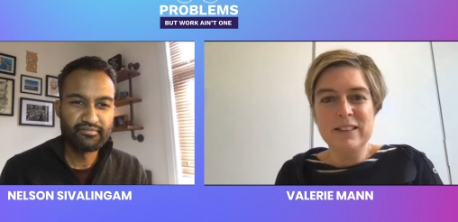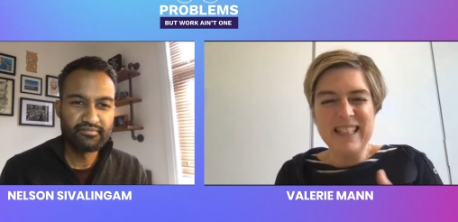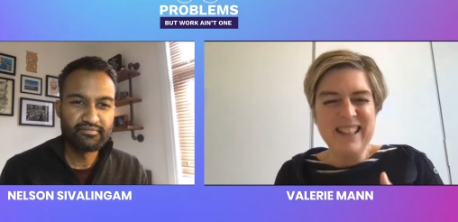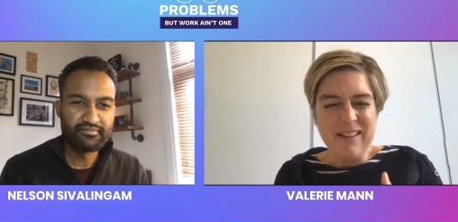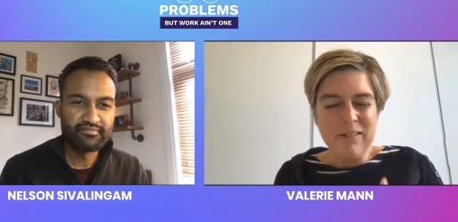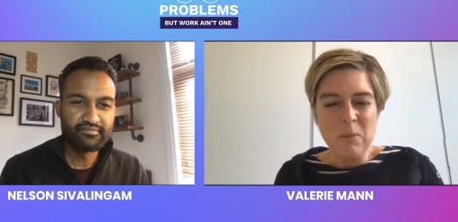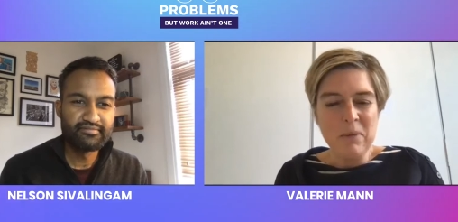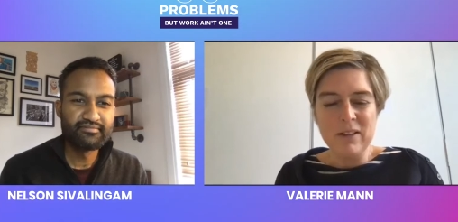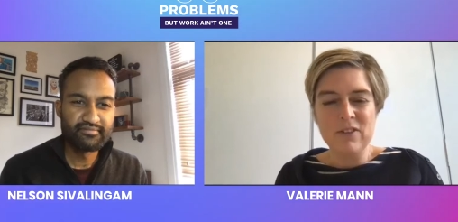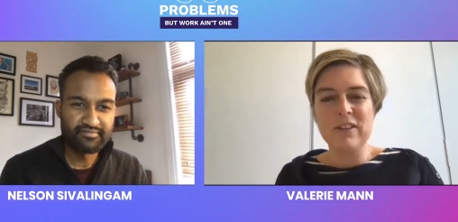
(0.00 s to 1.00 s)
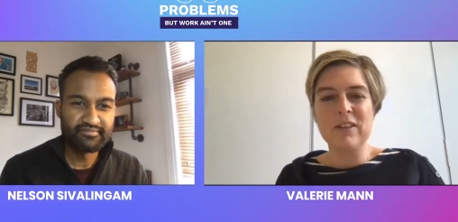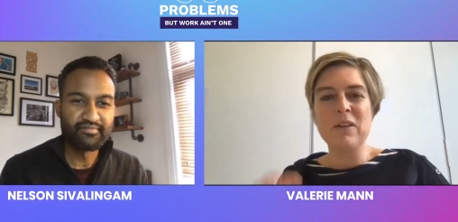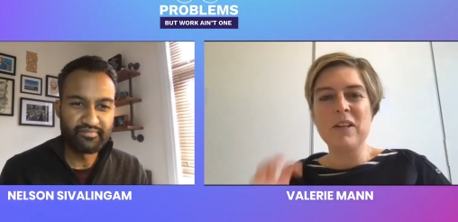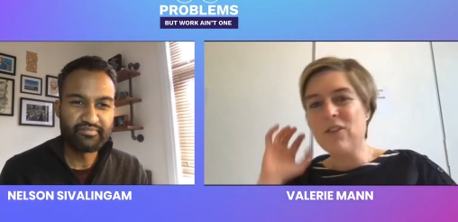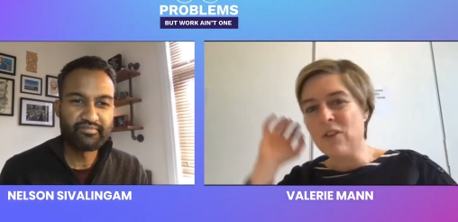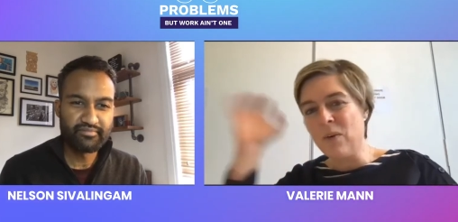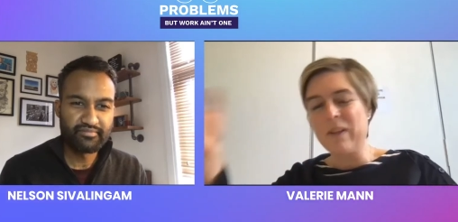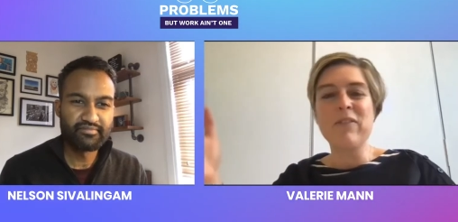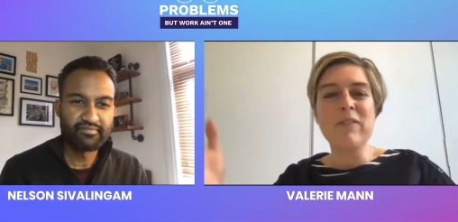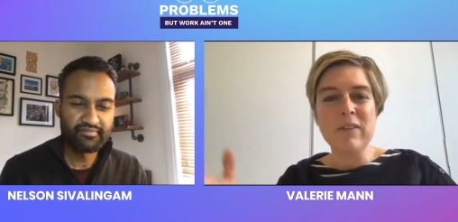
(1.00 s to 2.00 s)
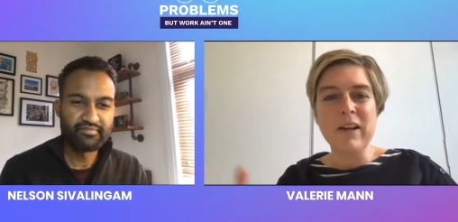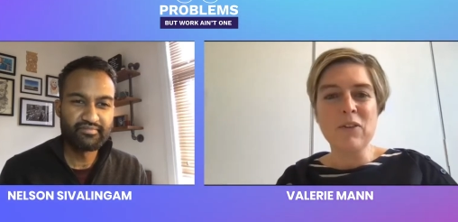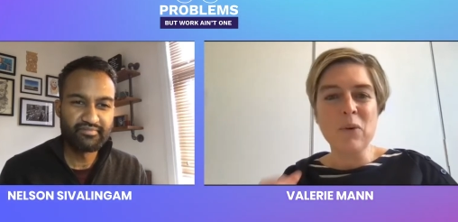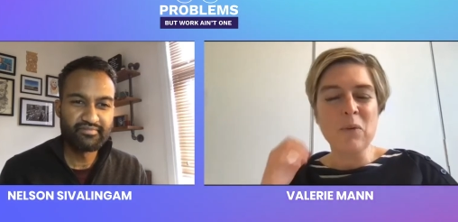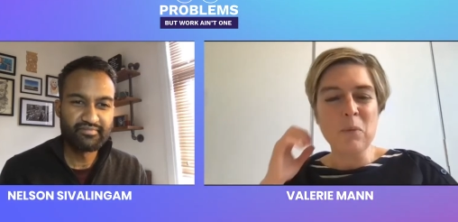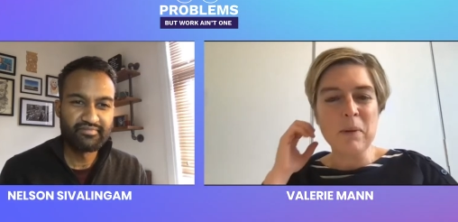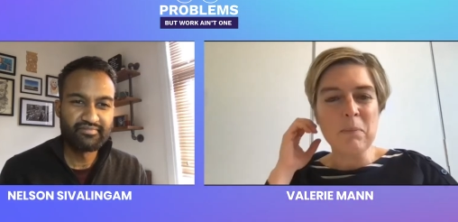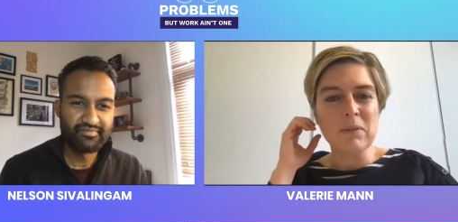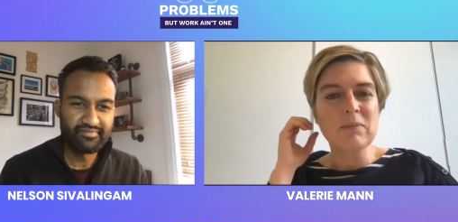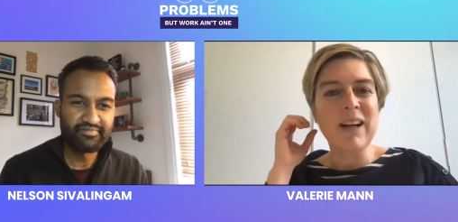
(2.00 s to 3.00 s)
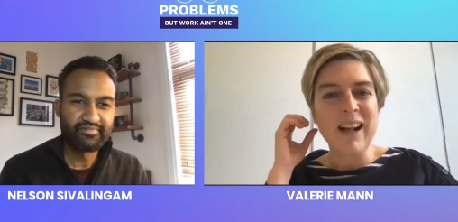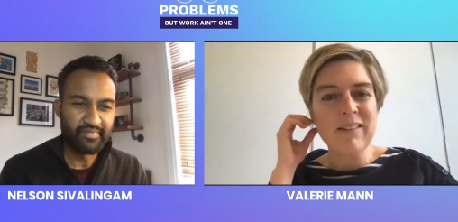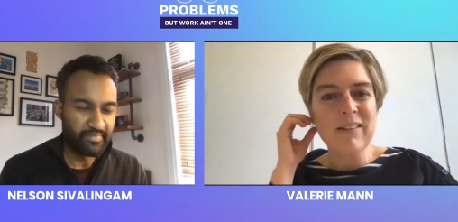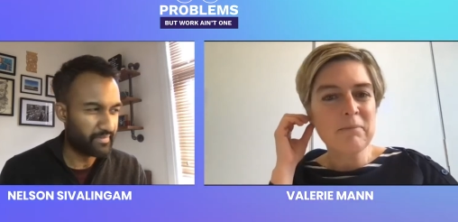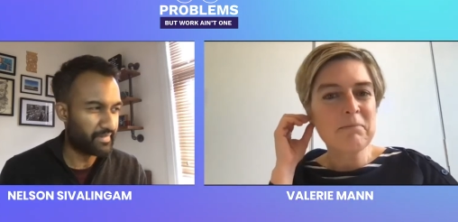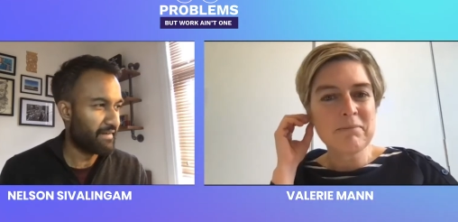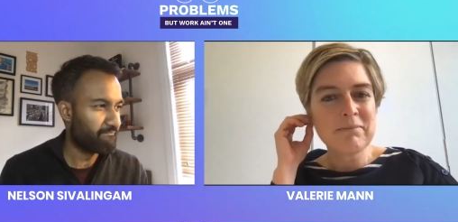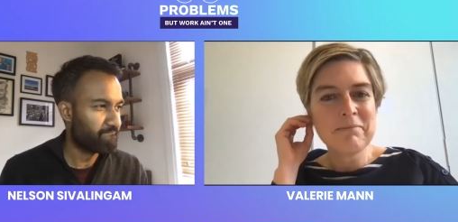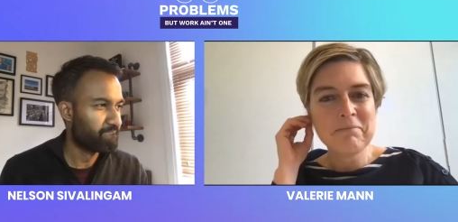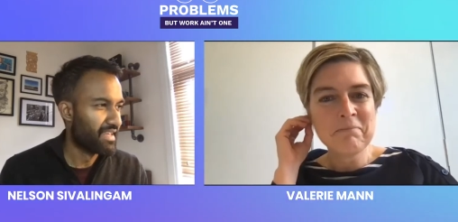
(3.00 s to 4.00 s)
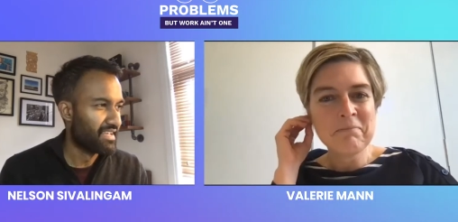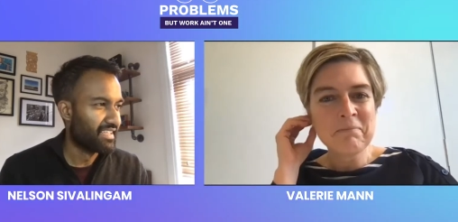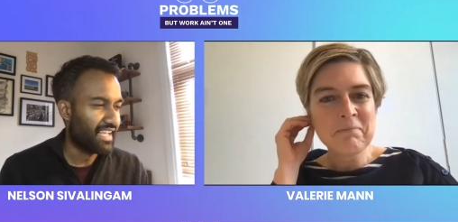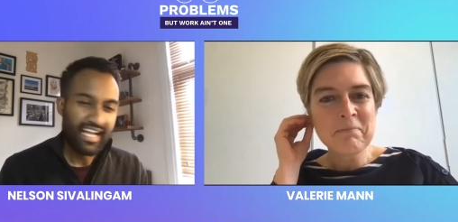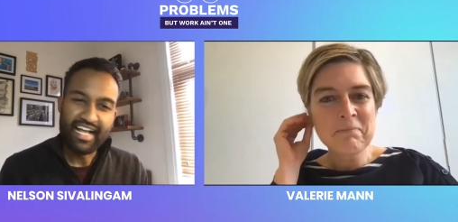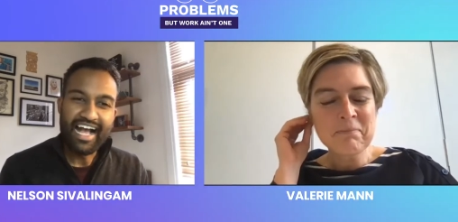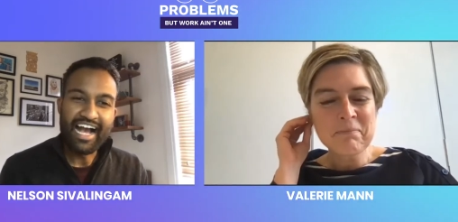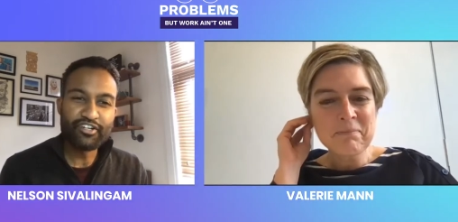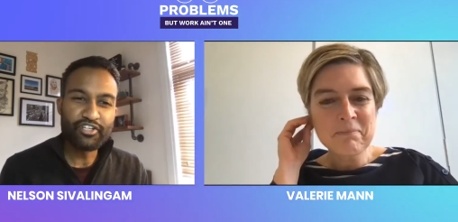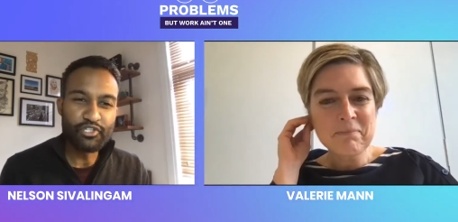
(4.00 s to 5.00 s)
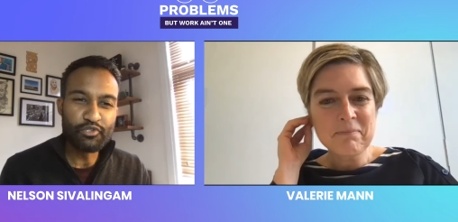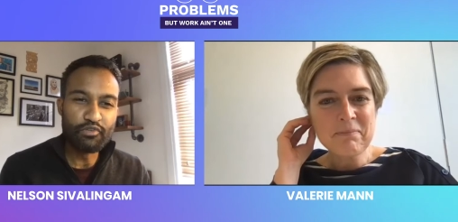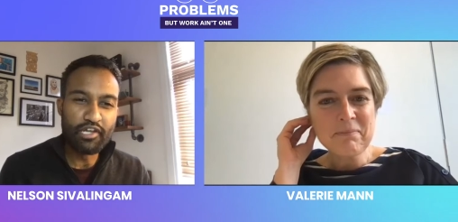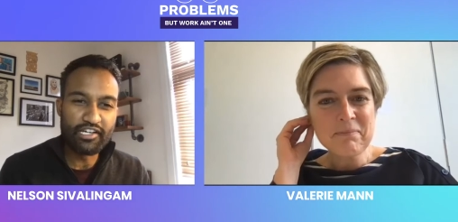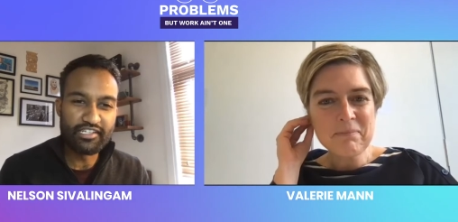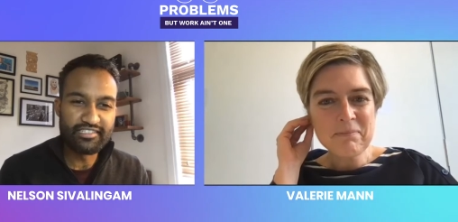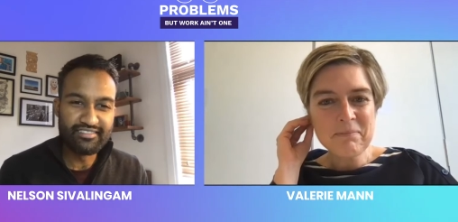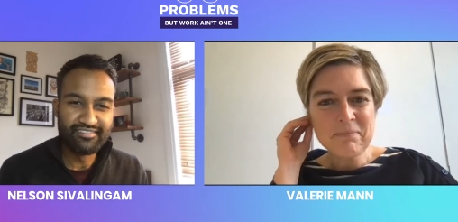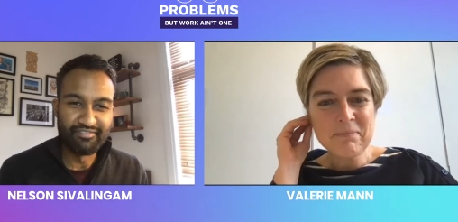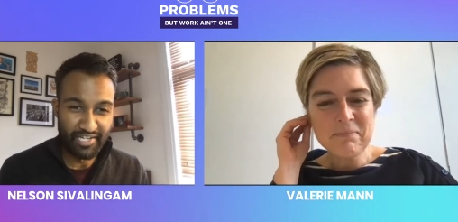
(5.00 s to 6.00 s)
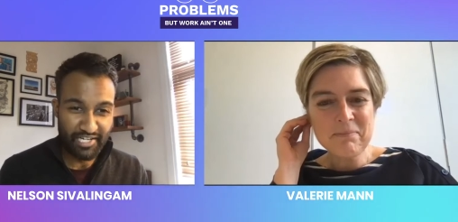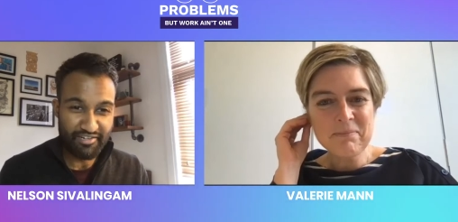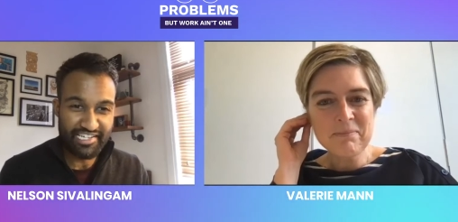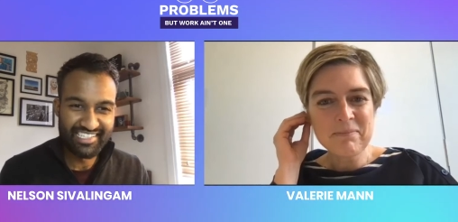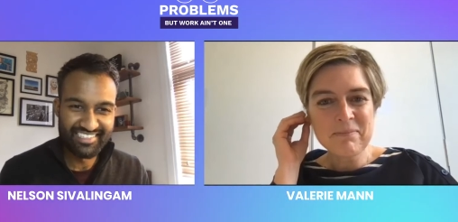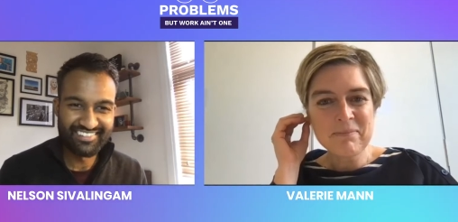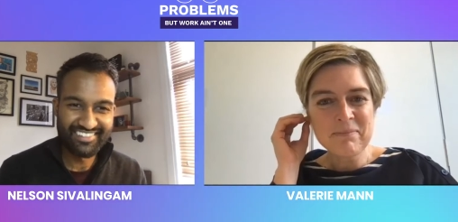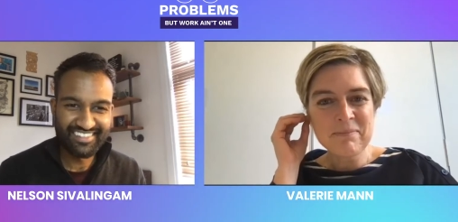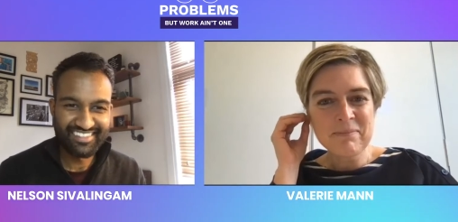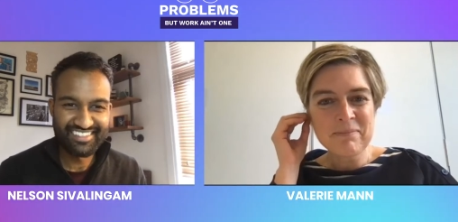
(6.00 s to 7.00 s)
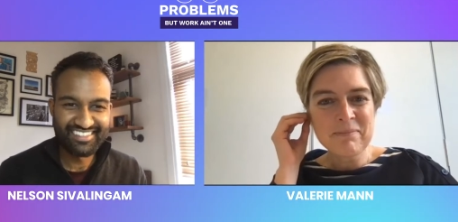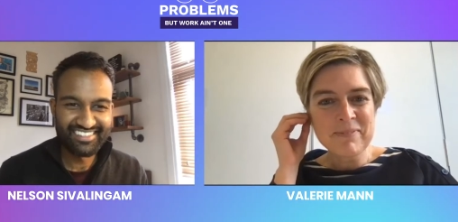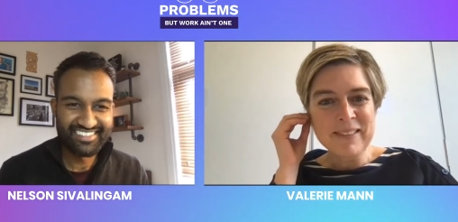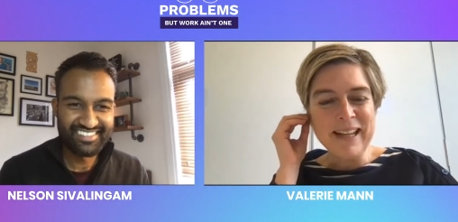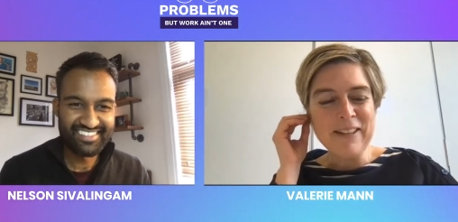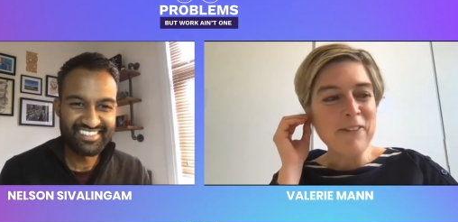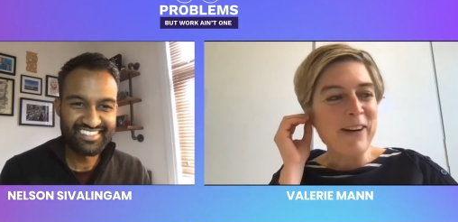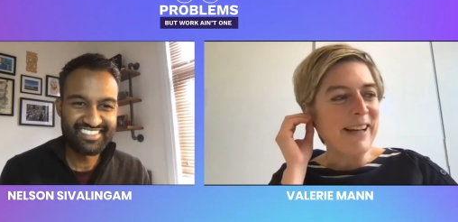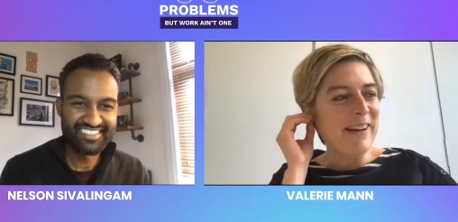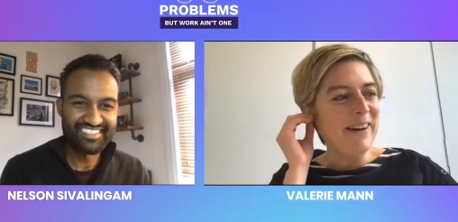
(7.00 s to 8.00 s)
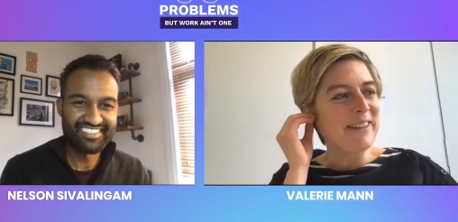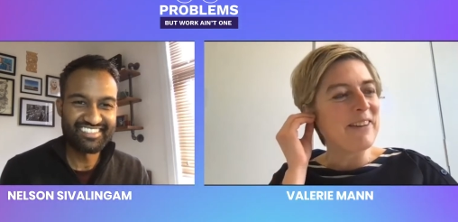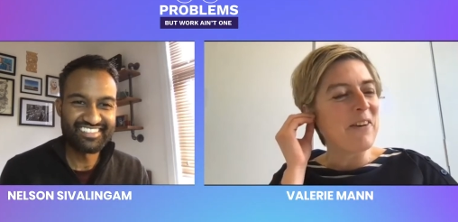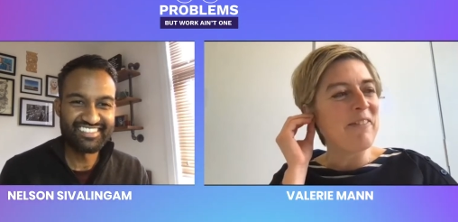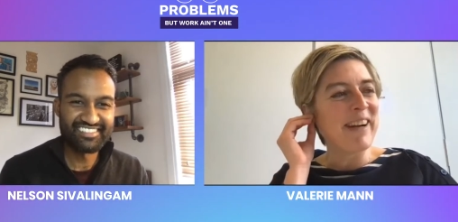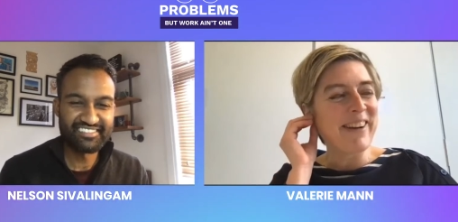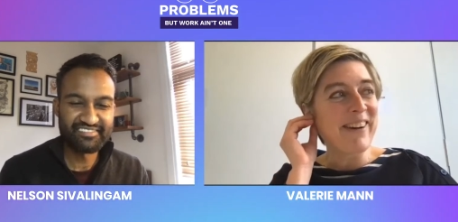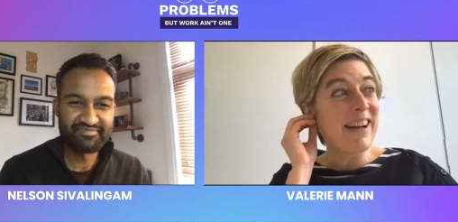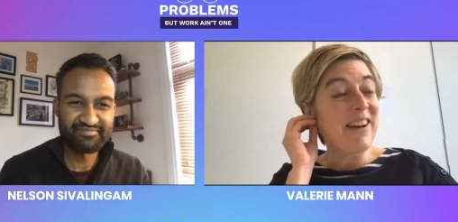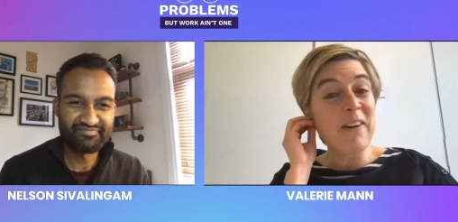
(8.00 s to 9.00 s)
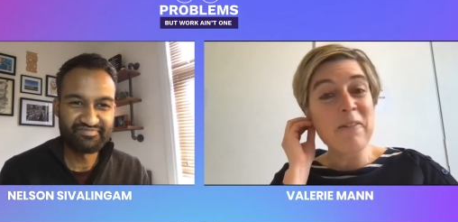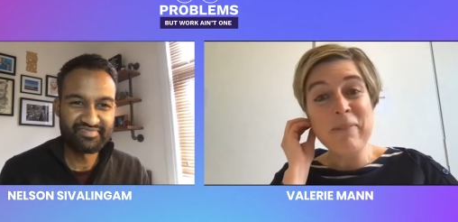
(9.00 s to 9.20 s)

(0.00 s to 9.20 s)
Speaker 1: data so much, and you need to go and and talk to people, ask.
Speaker 2: Yeah, how do you learn, Valerie?
Speaker 1: How do I learn? Oh my God, I learn